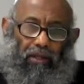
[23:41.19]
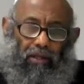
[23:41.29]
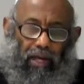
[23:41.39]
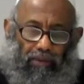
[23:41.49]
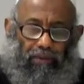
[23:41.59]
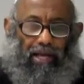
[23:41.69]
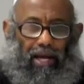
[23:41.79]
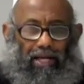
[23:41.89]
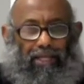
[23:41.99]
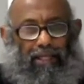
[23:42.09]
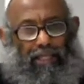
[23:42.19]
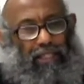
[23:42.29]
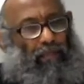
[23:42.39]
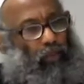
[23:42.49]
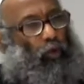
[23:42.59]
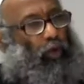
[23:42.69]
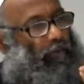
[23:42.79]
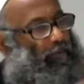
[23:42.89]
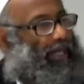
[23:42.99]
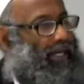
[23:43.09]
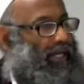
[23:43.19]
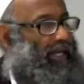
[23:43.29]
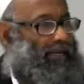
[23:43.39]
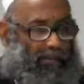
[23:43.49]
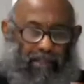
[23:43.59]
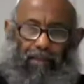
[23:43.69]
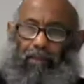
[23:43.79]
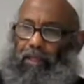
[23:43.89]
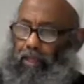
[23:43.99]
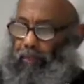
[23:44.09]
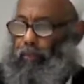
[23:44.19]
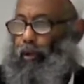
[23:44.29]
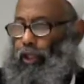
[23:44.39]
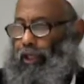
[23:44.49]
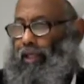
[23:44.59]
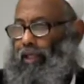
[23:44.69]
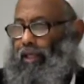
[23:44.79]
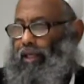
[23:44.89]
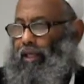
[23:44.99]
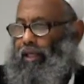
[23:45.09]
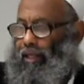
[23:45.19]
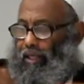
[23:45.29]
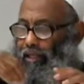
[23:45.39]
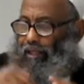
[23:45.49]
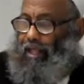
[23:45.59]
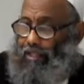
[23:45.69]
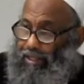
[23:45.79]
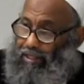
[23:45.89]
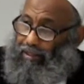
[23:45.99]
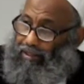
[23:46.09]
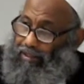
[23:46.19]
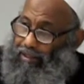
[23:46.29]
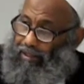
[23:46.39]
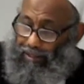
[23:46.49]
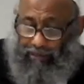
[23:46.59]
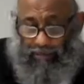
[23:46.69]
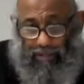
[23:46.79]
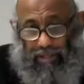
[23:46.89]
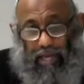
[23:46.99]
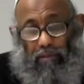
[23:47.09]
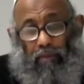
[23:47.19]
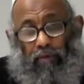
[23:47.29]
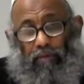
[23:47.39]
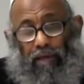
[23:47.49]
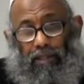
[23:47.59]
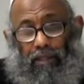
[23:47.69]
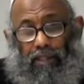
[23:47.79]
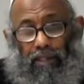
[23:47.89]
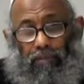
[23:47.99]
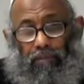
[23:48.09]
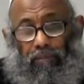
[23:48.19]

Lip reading: Abdan is a plural of badan, and badan means body. And as I said, in this type of partnership,